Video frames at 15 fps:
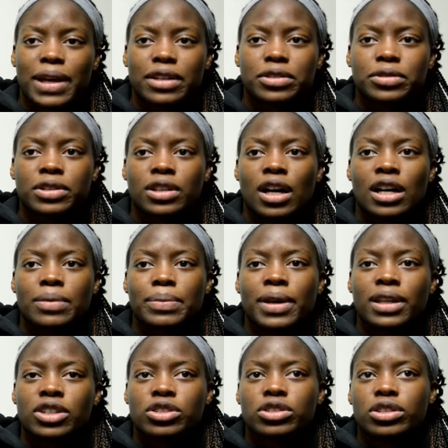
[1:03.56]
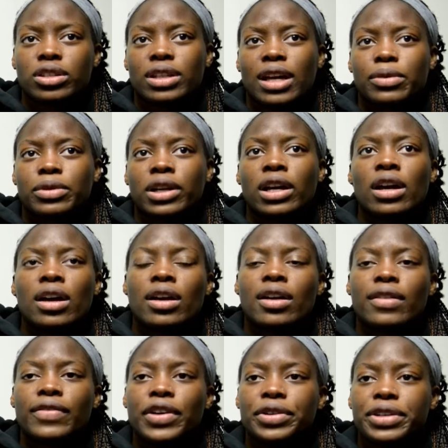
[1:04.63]
backdoor a lot, making sure that we're
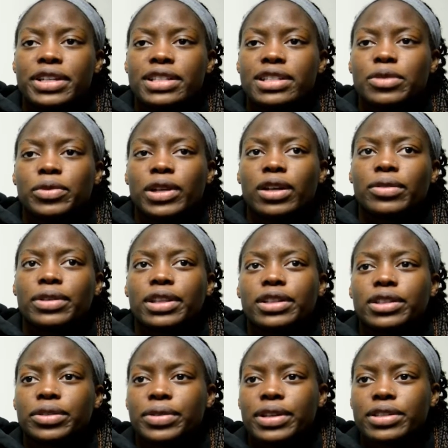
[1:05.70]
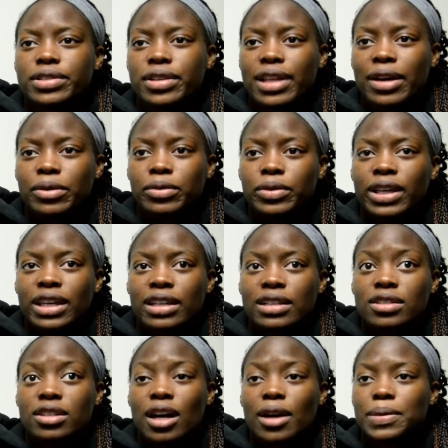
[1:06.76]
focused and we know what they're doing so that we
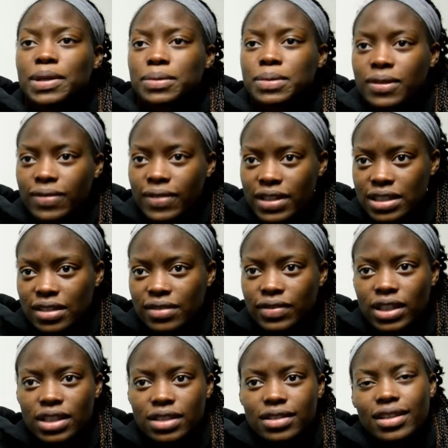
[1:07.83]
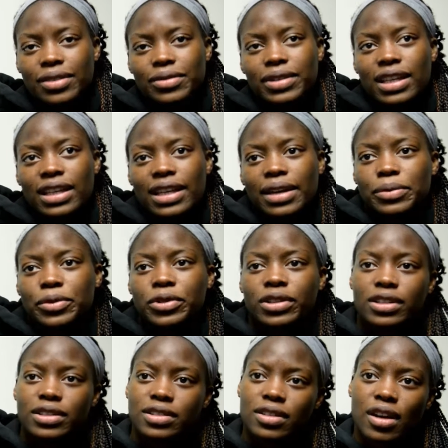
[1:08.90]
can stop them defensively so that we can get more
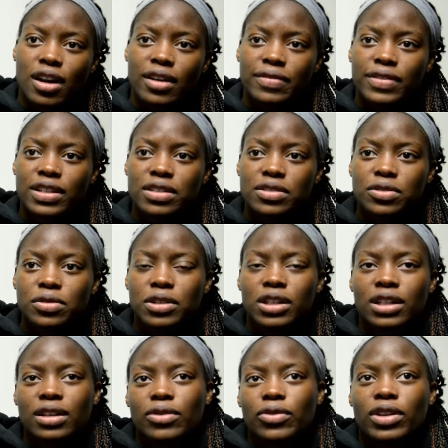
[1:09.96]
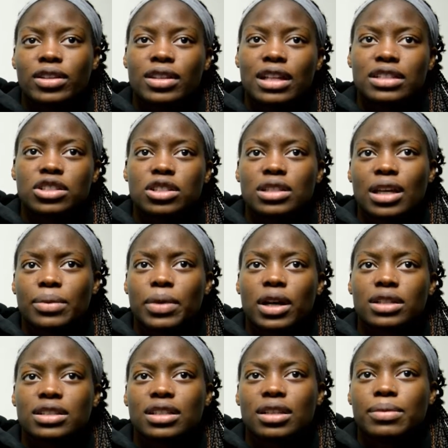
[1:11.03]
looks on offense or whether that's just like
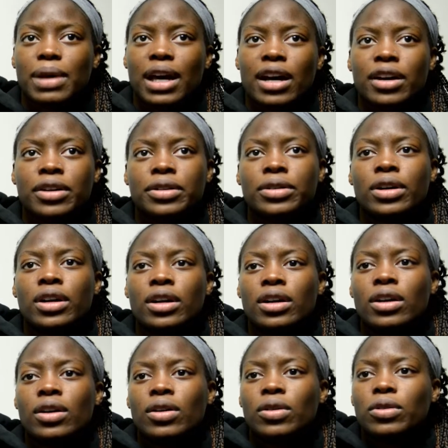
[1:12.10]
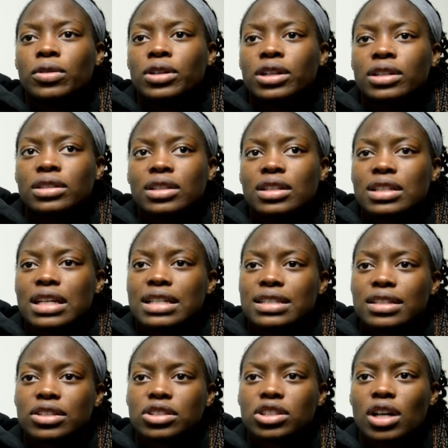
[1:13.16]
boxing them out or
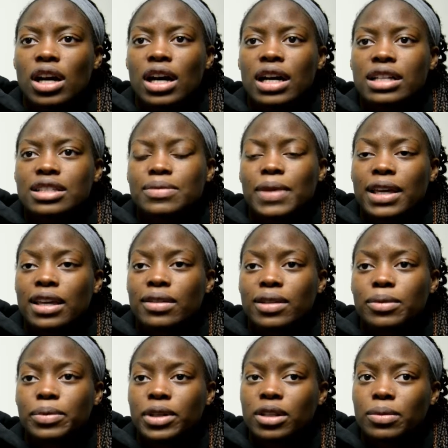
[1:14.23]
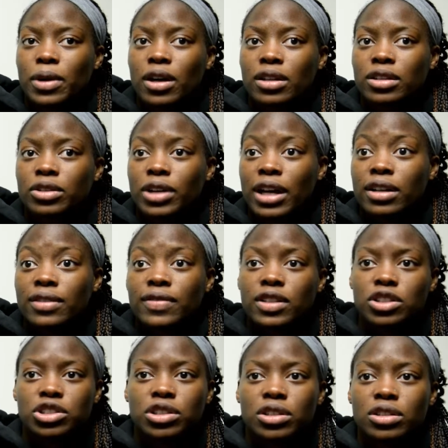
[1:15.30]
contesting shots, making them put the ball on the ground if
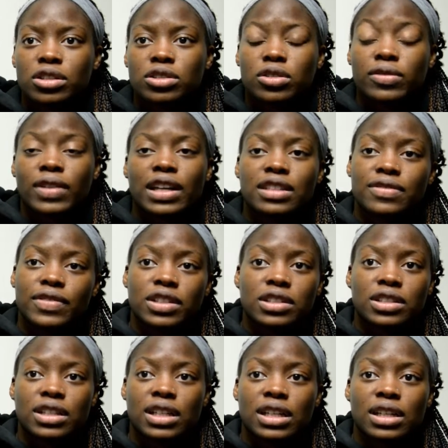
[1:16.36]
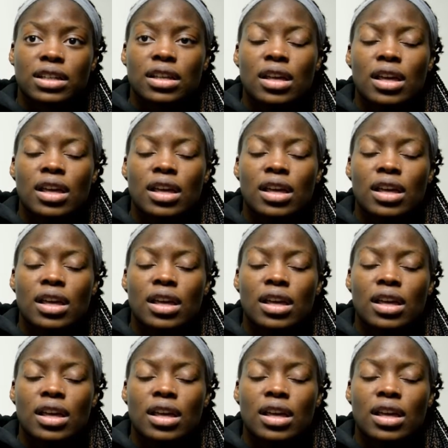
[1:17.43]
they're shooters or vice versa